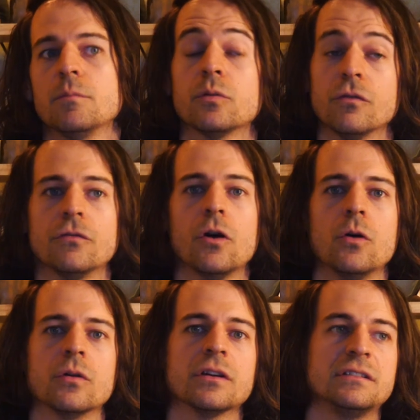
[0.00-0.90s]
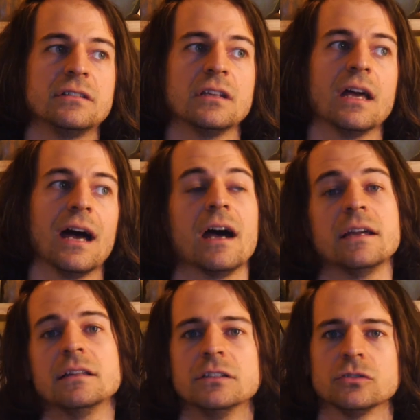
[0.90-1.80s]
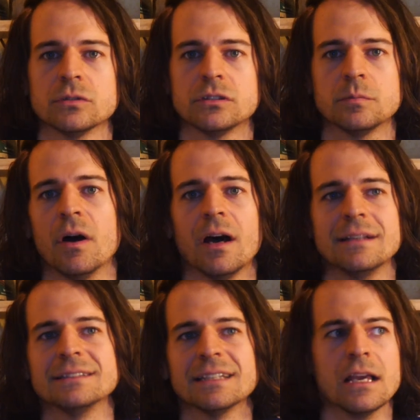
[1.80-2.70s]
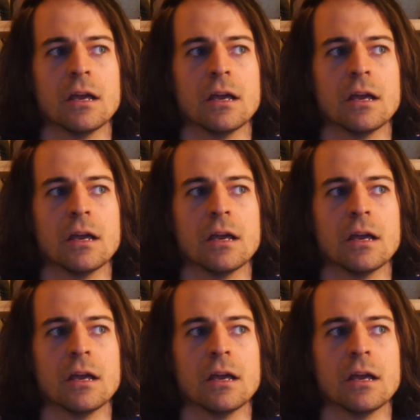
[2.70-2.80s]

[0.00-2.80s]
provoked Heinlein's response